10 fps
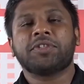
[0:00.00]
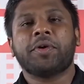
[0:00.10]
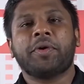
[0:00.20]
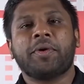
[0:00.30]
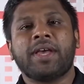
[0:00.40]

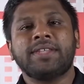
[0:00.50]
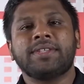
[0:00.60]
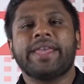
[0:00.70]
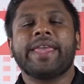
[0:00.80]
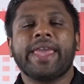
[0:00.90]
Also
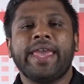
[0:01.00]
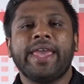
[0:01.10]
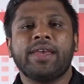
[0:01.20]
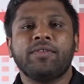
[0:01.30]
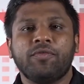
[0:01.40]
known as
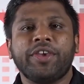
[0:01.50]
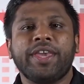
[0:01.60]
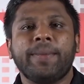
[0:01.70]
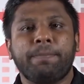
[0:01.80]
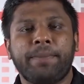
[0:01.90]

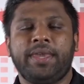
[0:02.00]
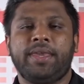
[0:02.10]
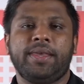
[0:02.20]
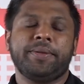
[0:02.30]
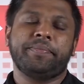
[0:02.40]

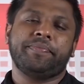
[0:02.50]
AVP.